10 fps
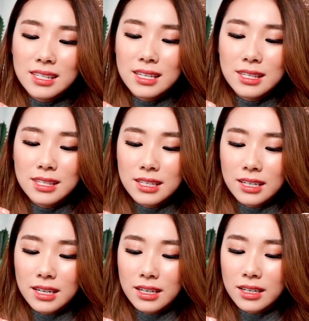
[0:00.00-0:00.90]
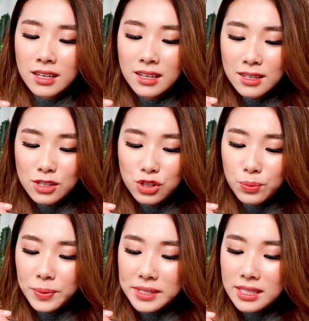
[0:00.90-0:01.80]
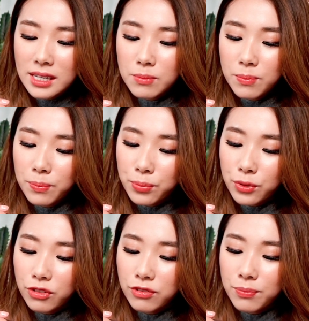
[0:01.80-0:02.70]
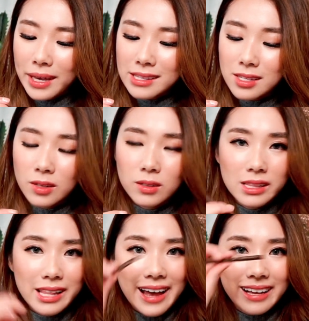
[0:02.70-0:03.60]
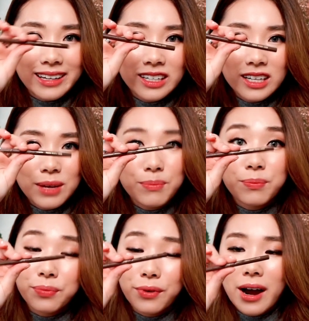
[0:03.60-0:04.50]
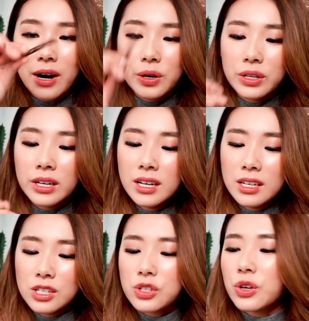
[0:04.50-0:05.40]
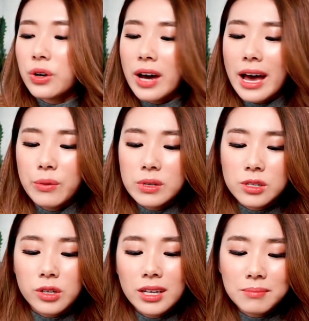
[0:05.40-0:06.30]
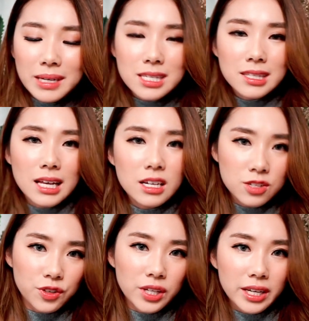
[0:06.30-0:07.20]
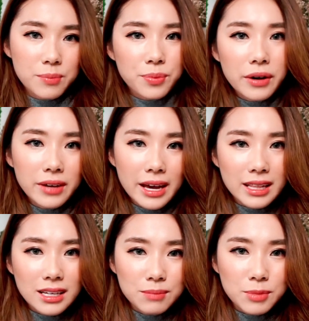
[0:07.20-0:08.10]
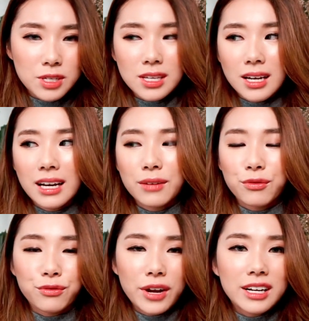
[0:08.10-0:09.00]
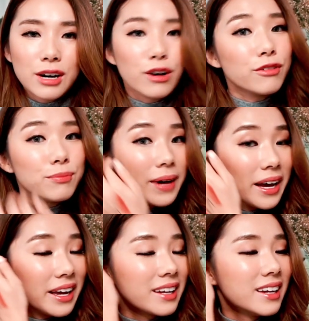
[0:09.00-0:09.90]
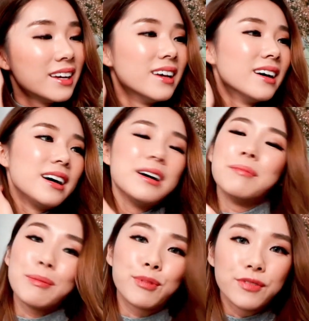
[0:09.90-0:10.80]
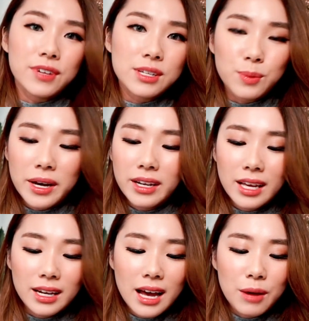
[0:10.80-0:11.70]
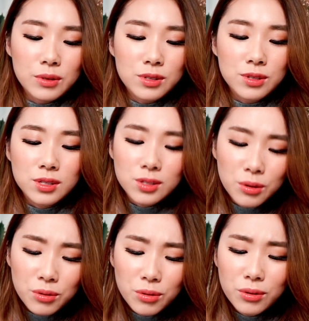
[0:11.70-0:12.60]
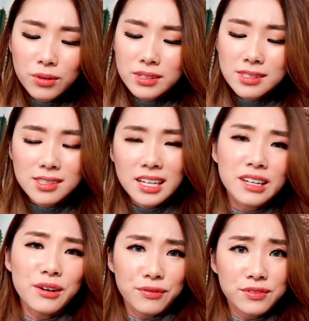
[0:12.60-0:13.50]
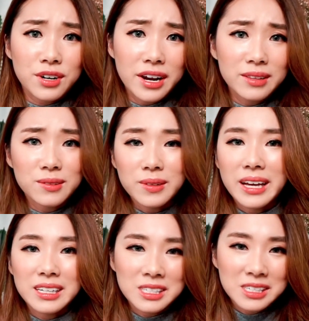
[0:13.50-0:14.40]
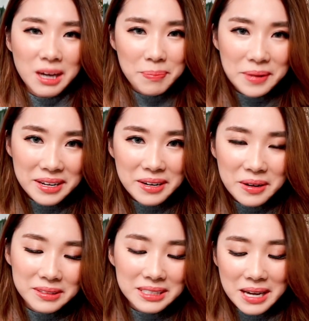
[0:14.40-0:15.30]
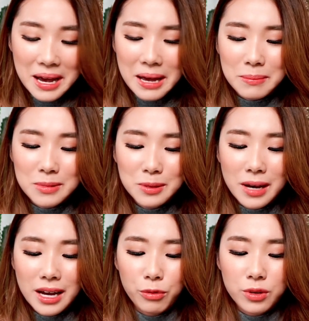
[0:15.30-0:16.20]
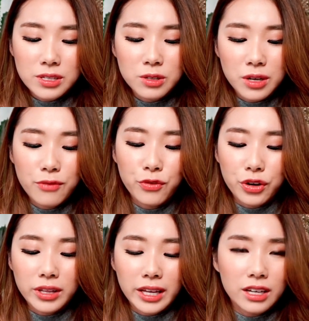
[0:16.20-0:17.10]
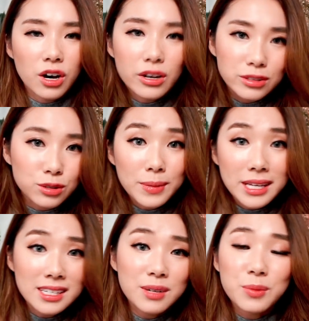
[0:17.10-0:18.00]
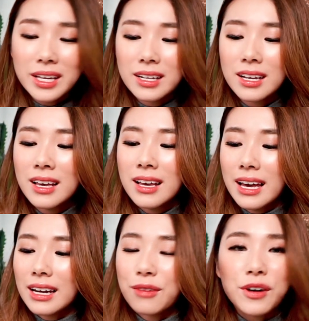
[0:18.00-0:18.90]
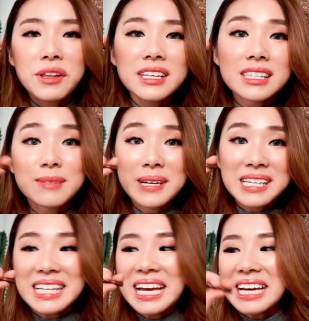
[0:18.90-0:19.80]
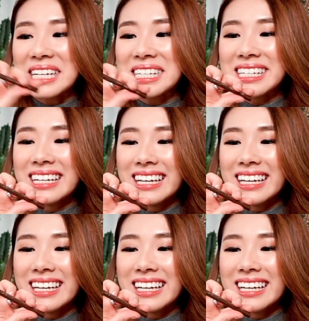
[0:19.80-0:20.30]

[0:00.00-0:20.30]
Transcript: This is the Super Slim Proof Pencil Liner in brown. So I was looking in my stash for like a brown eyeliner because I kind of ran out of mine, my previous one, and I was so sick of trying to like sharpen it all the time. So I was looking for like an automatic one, and I found this in my stash.